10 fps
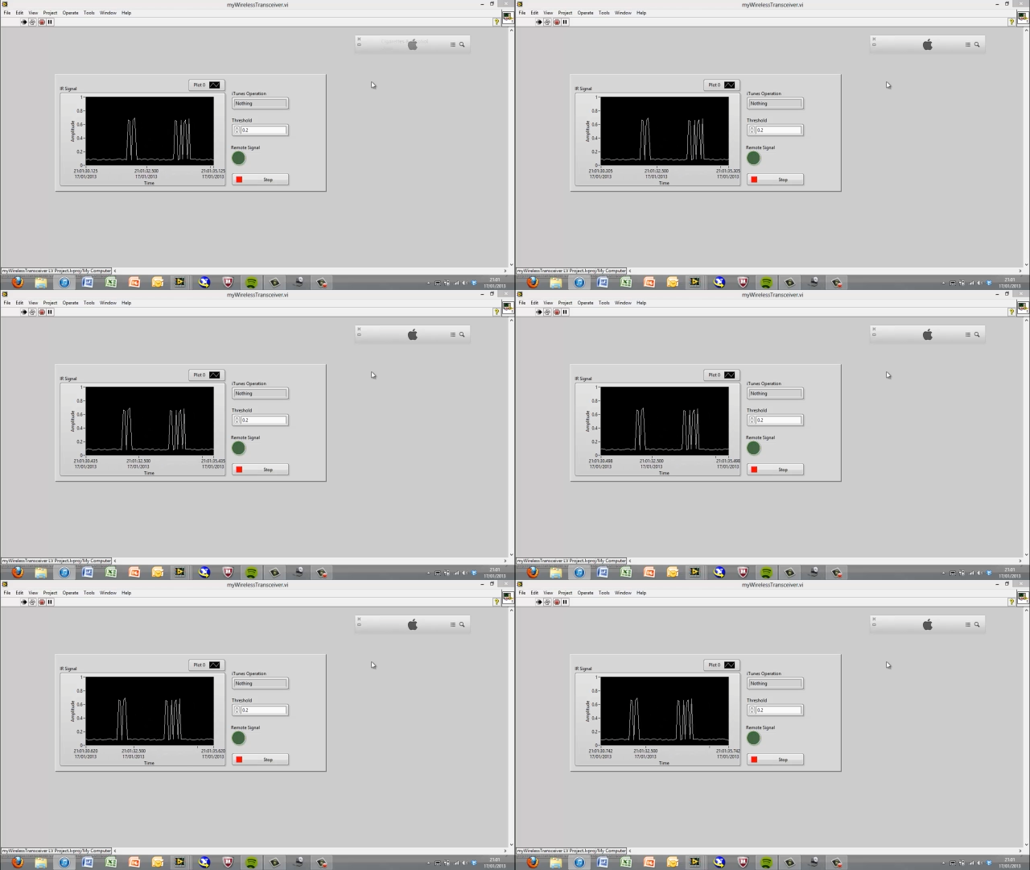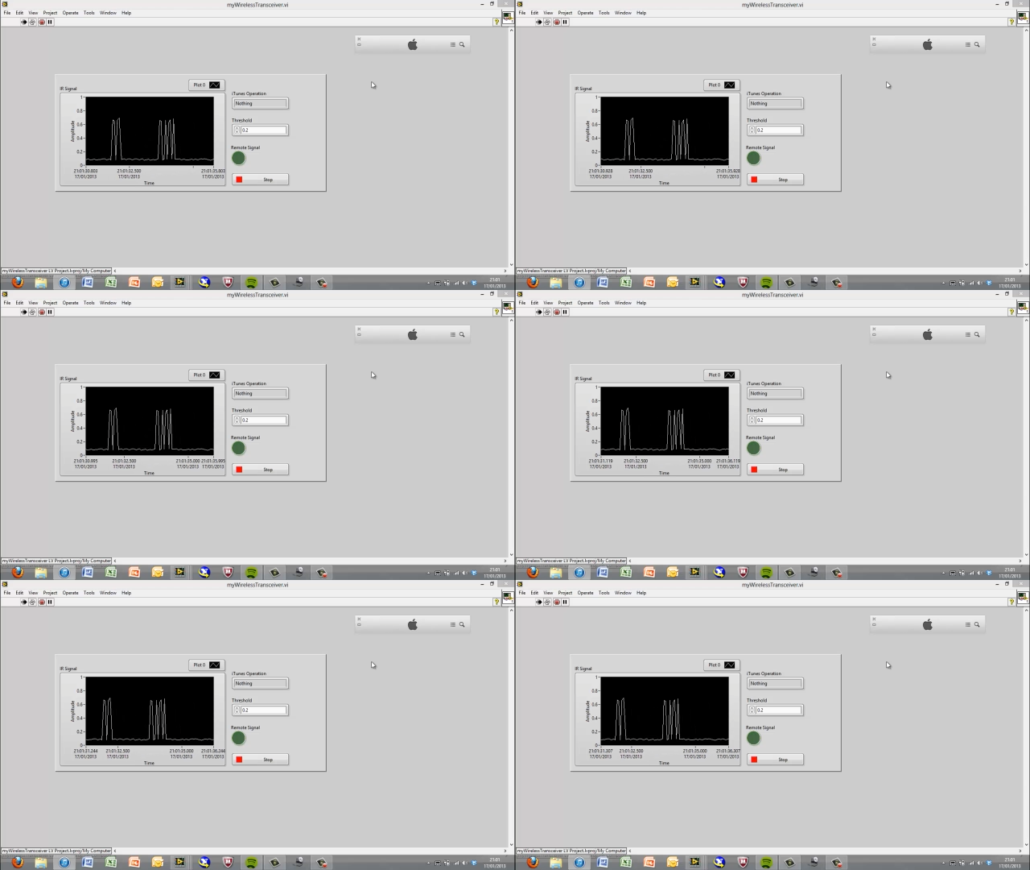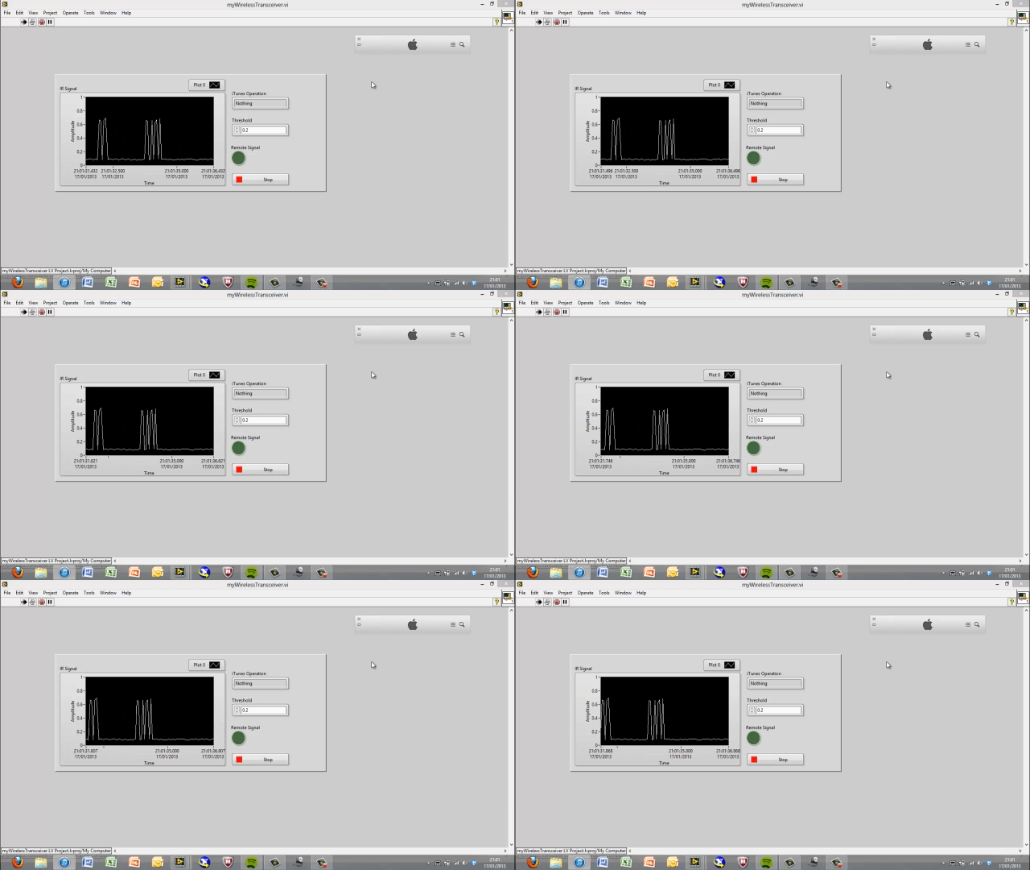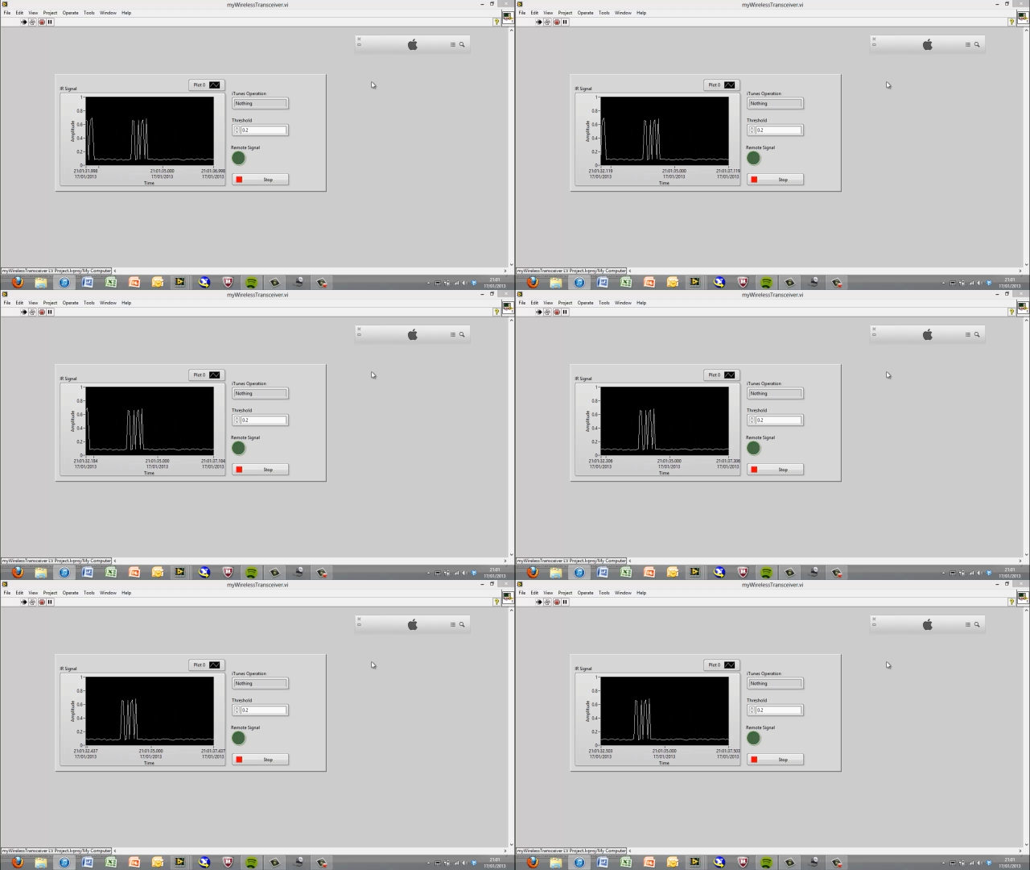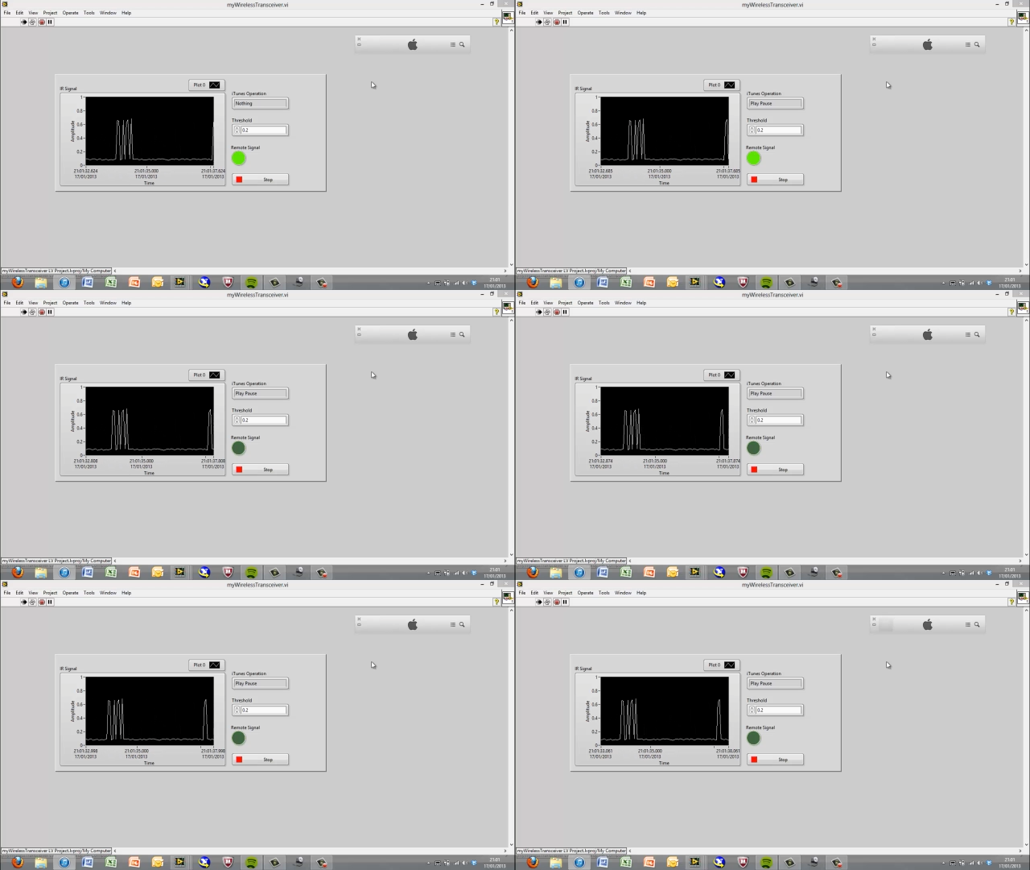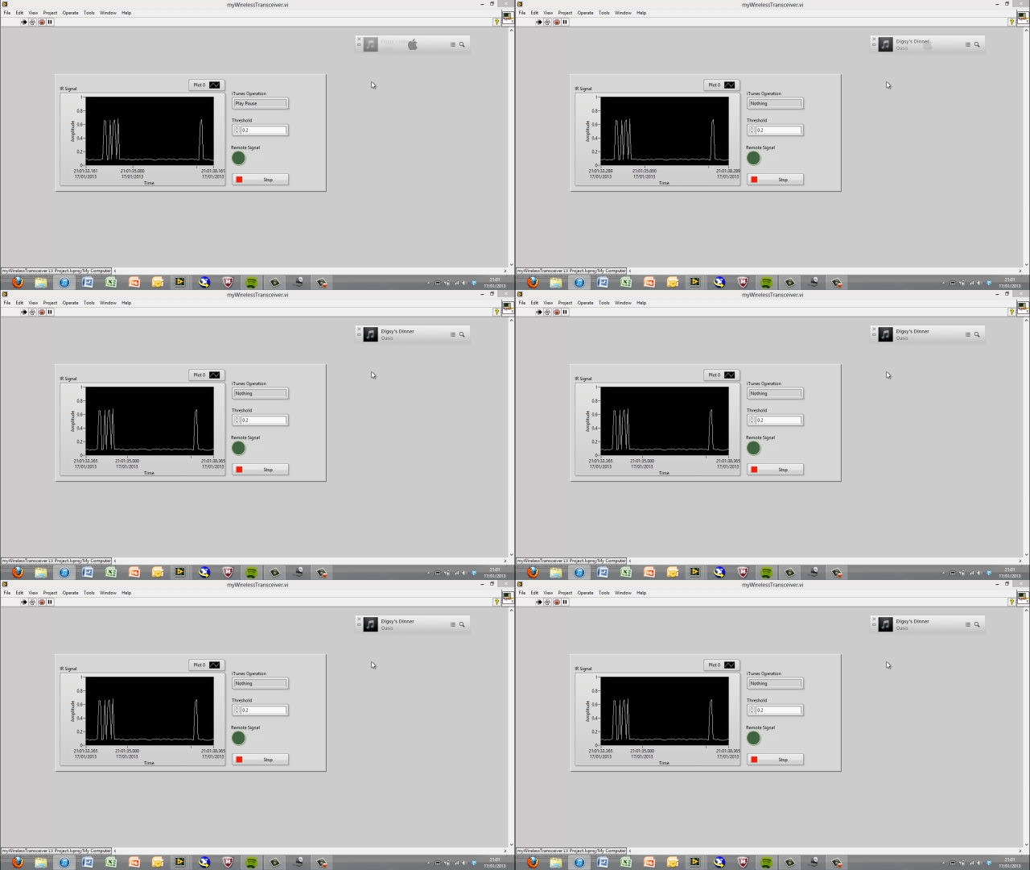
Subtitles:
(no speaker visible)